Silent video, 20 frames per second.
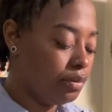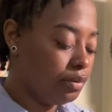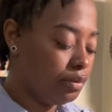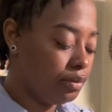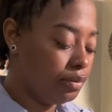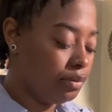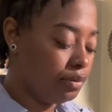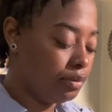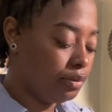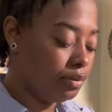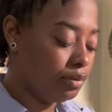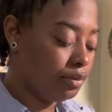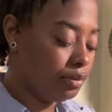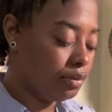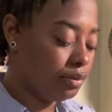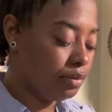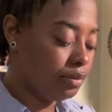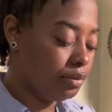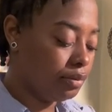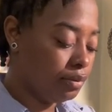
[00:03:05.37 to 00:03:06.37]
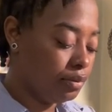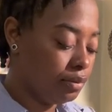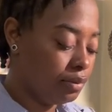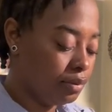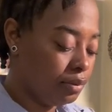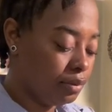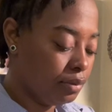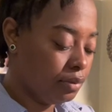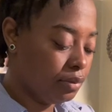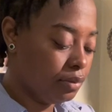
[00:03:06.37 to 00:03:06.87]

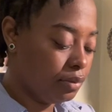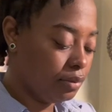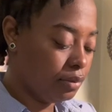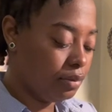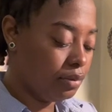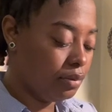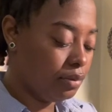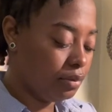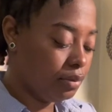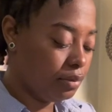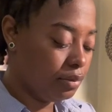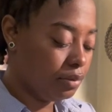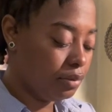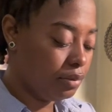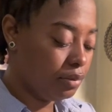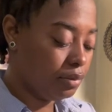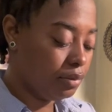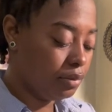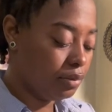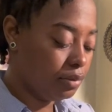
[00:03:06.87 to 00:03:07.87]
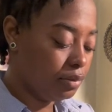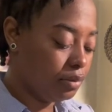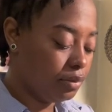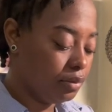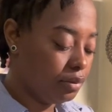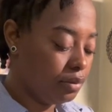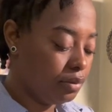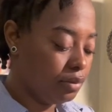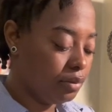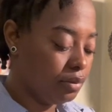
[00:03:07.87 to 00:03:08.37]

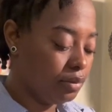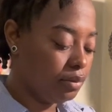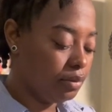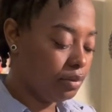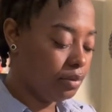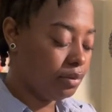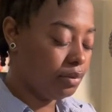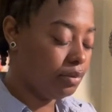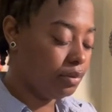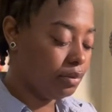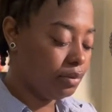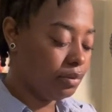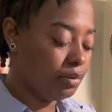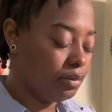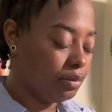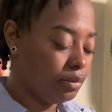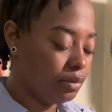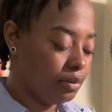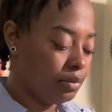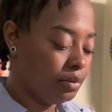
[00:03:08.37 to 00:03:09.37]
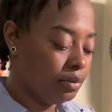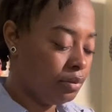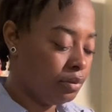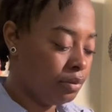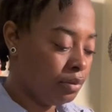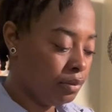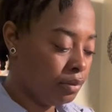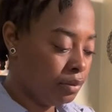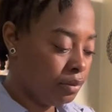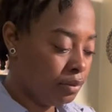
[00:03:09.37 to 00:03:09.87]

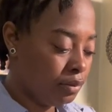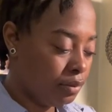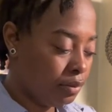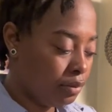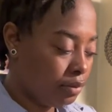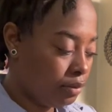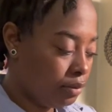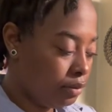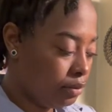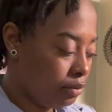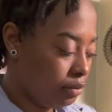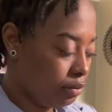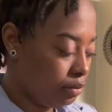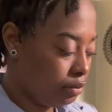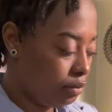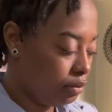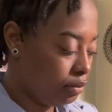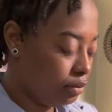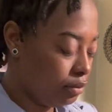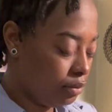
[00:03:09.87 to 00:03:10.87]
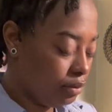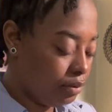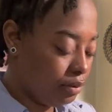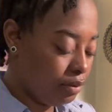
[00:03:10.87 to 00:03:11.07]
No one is speaking in this clip.